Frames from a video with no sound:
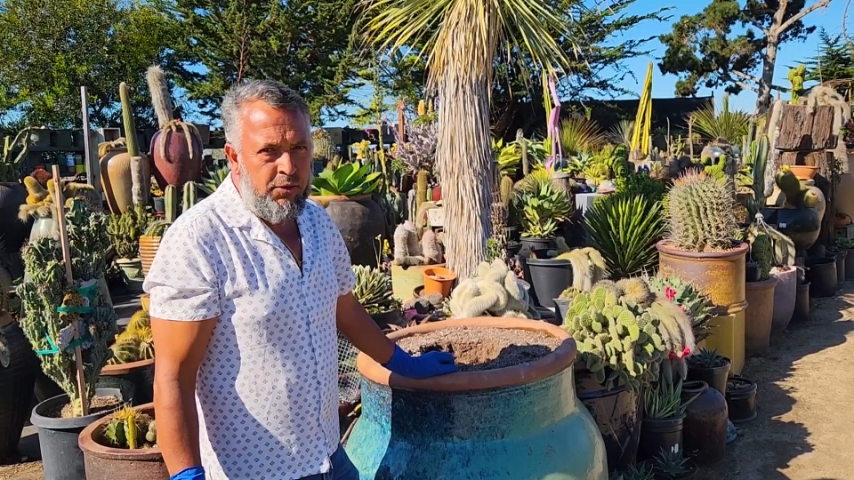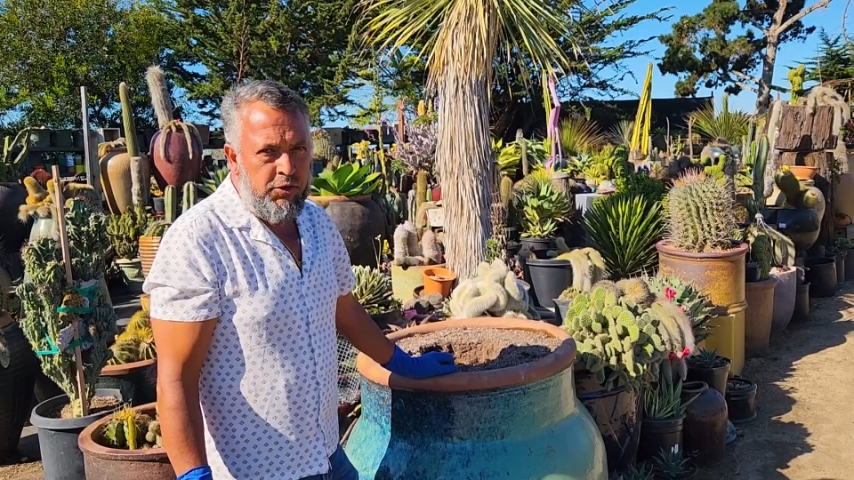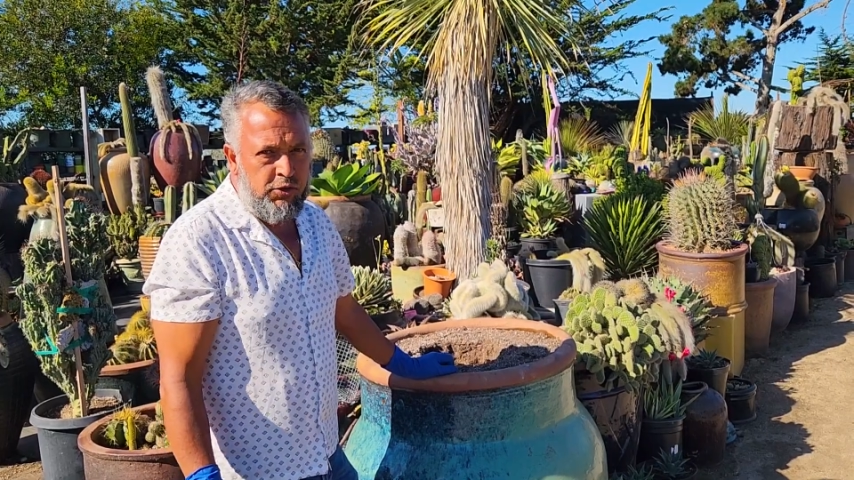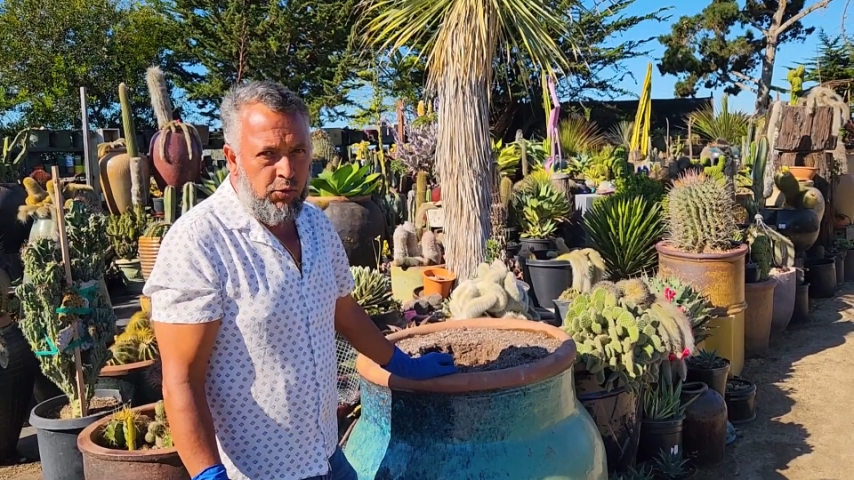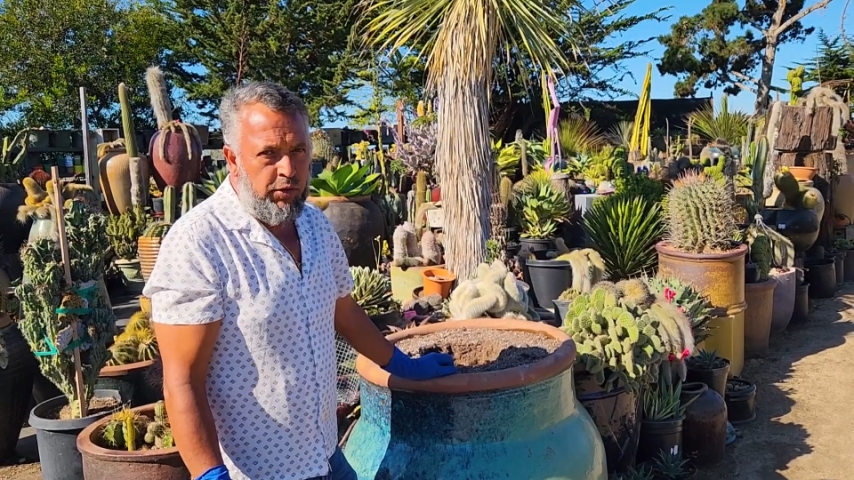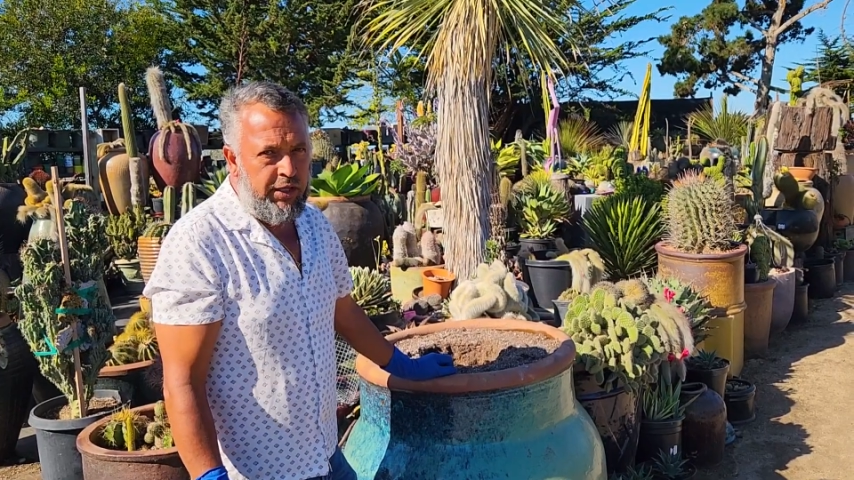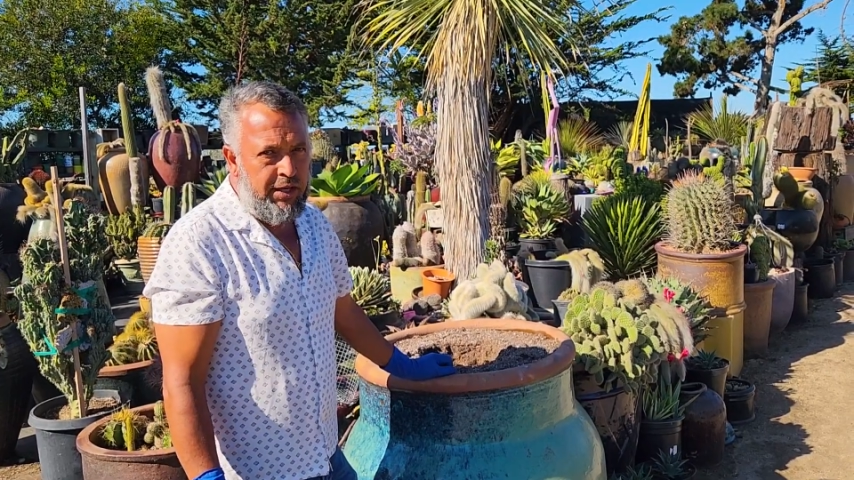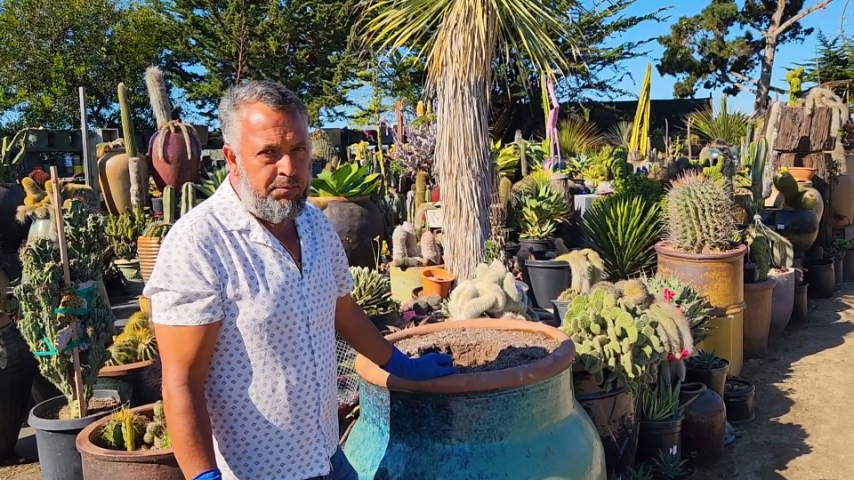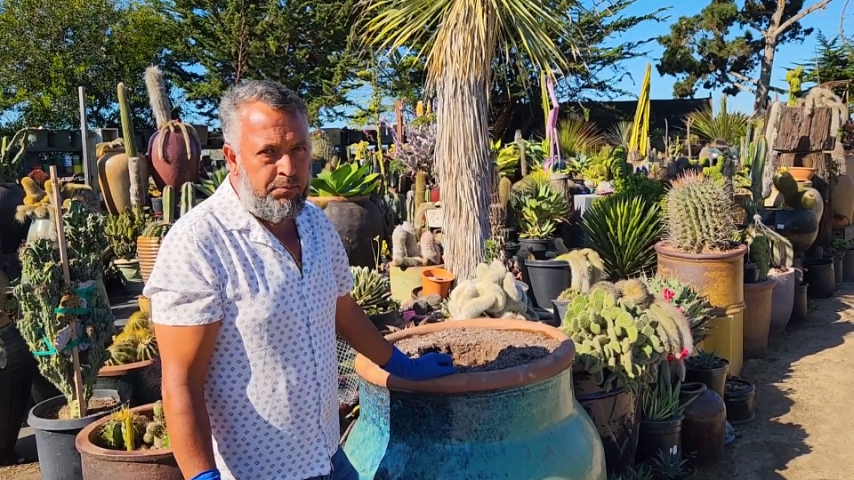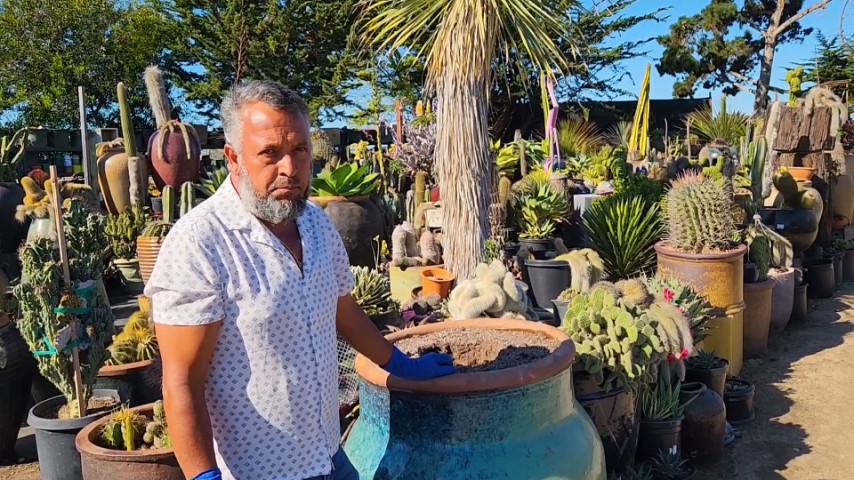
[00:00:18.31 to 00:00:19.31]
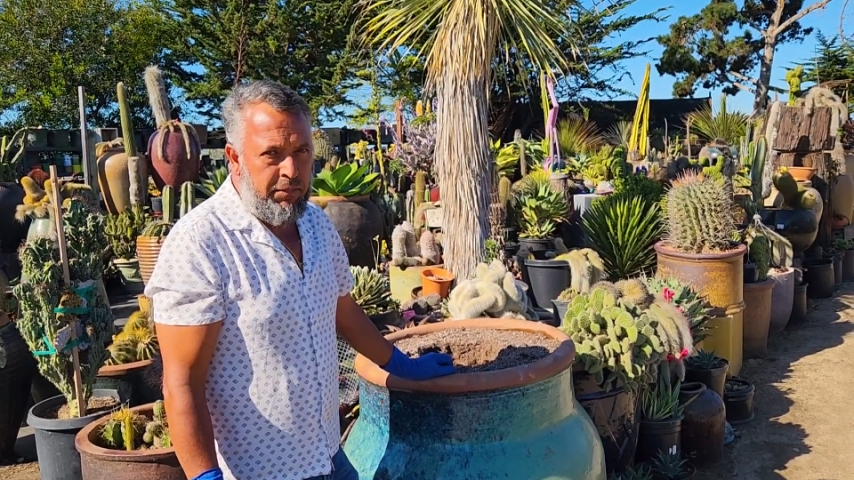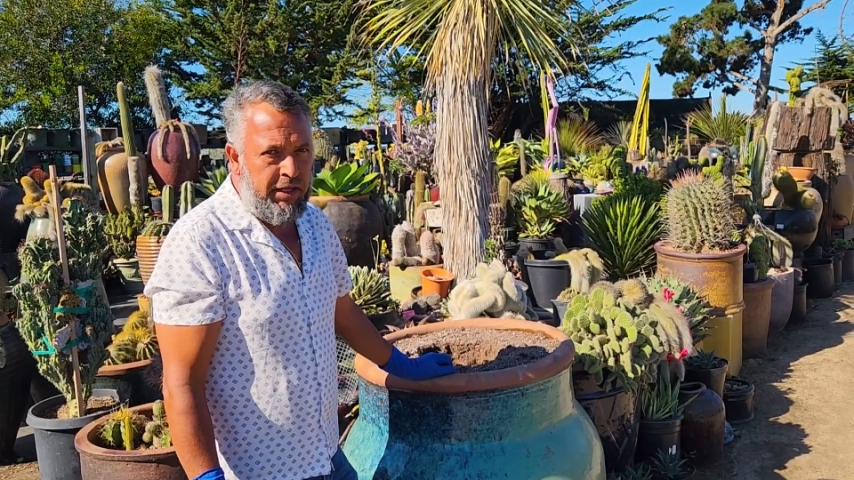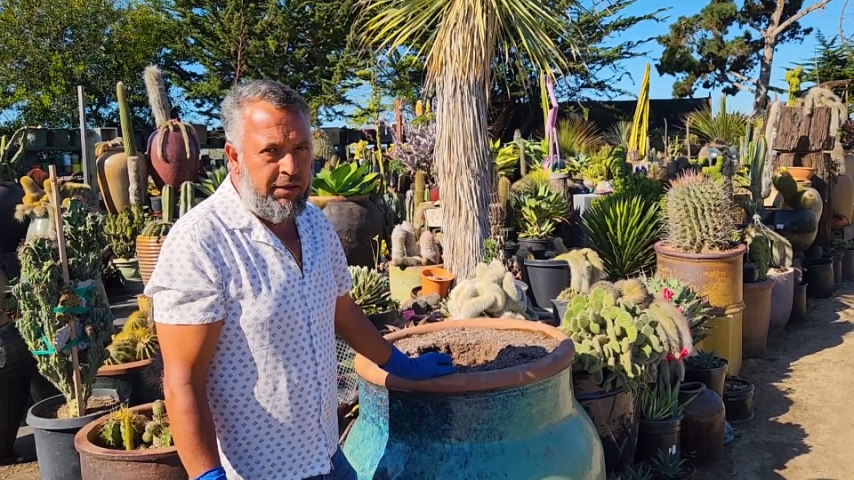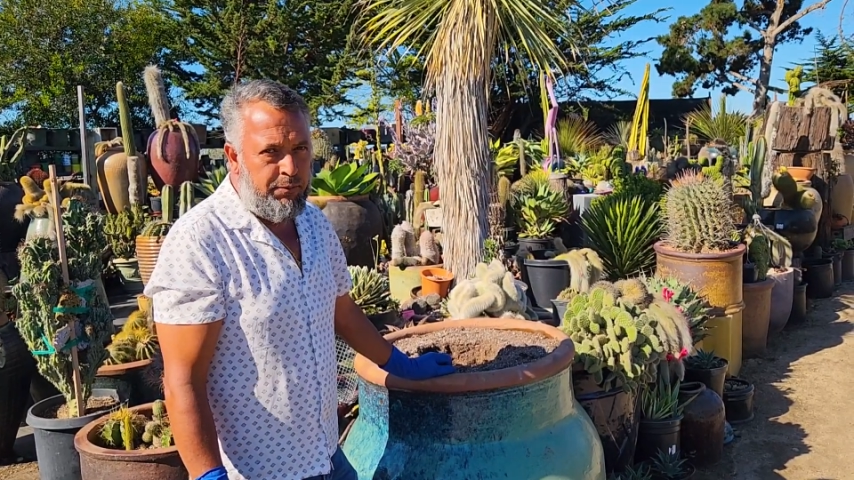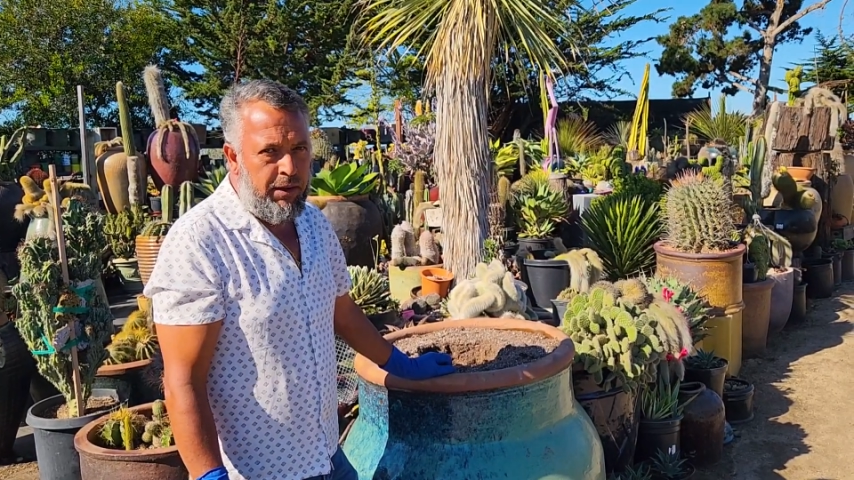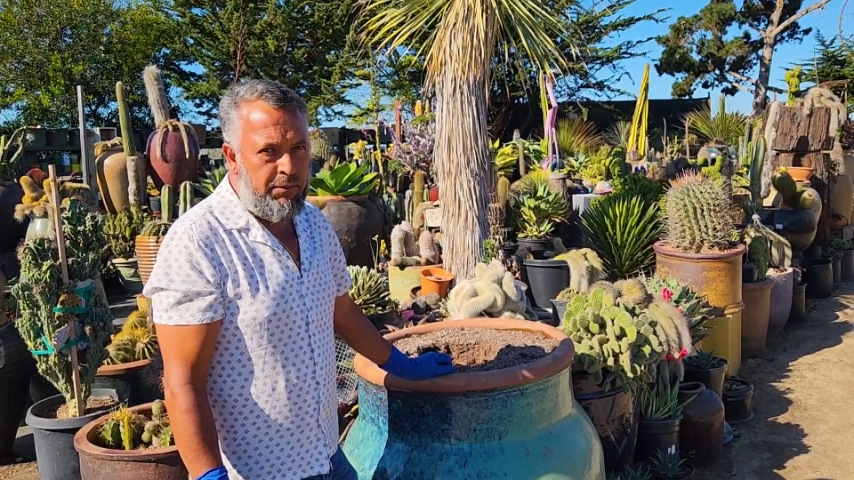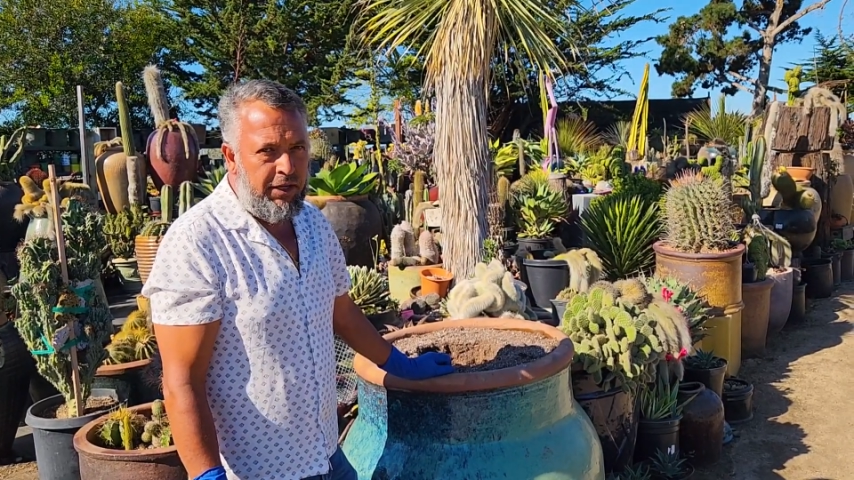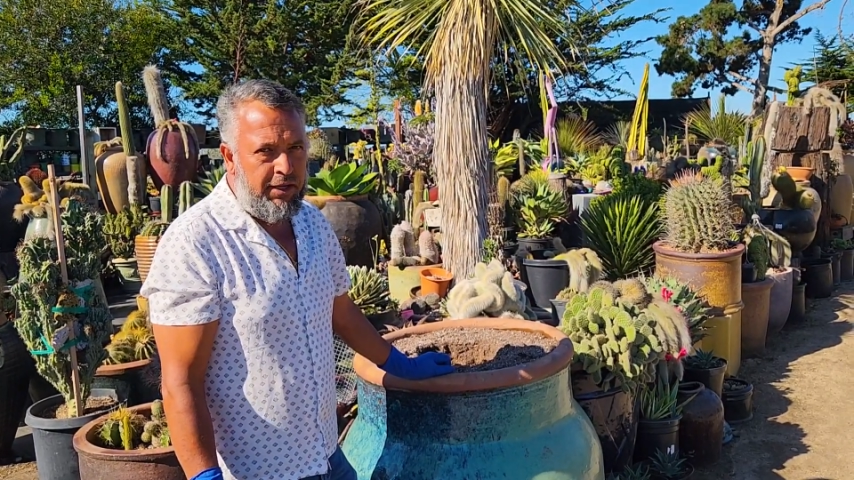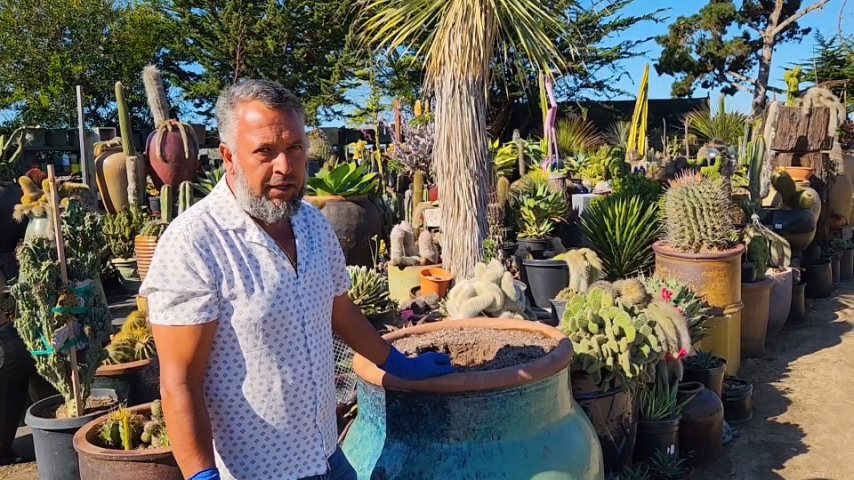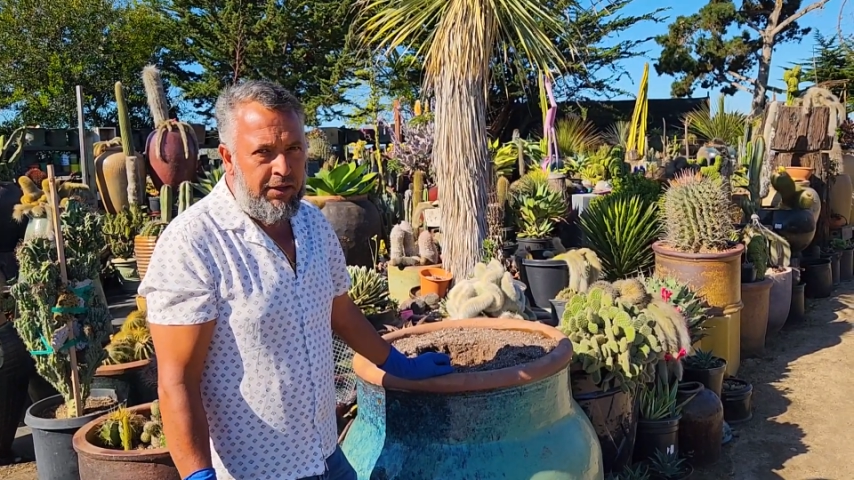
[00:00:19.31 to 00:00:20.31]
so we can make a
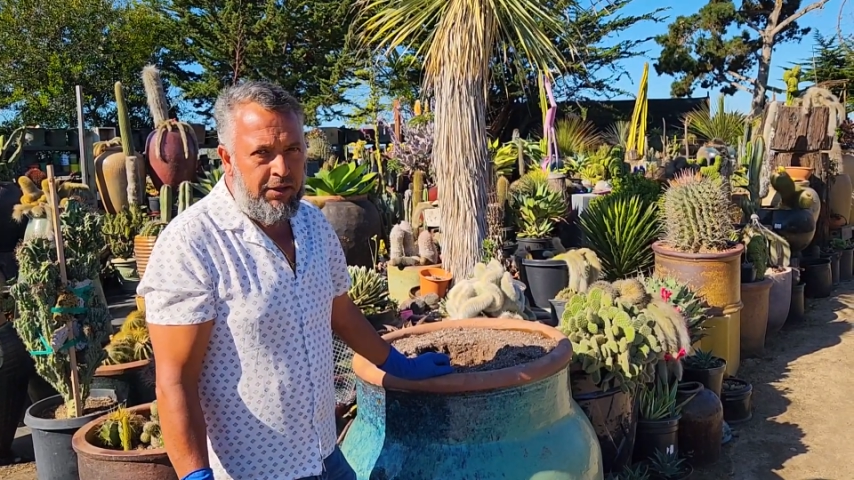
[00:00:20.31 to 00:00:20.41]
family